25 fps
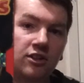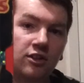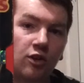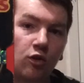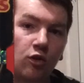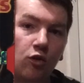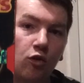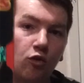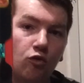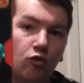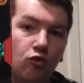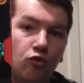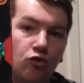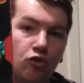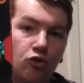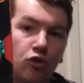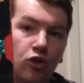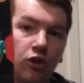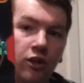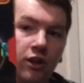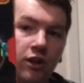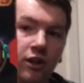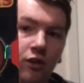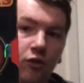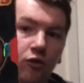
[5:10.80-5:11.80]
and this is in
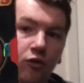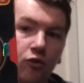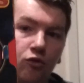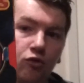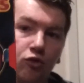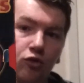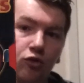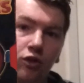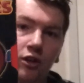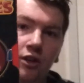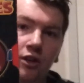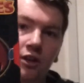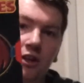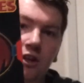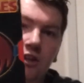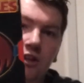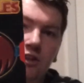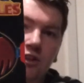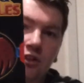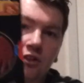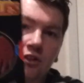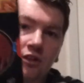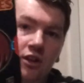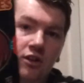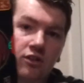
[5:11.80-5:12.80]
really,
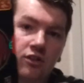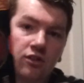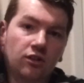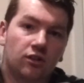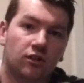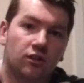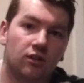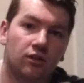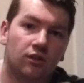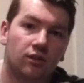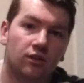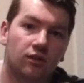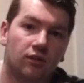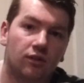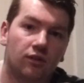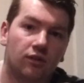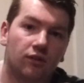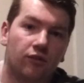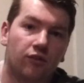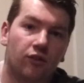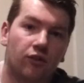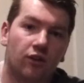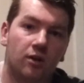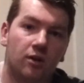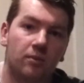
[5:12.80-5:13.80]
really nice condition
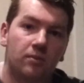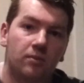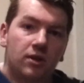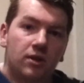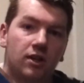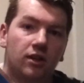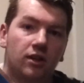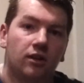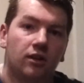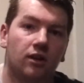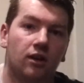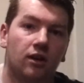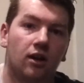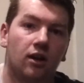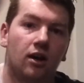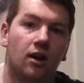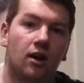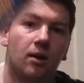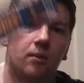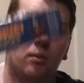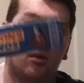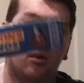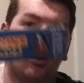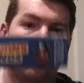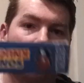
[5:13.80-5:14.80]
for it being
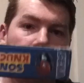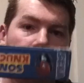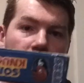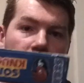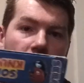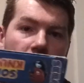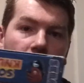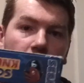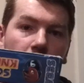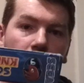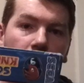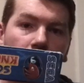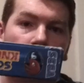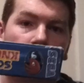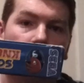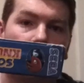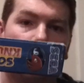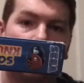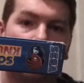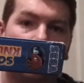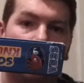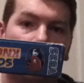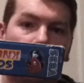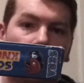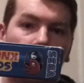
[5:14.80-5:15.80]
a box game.
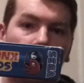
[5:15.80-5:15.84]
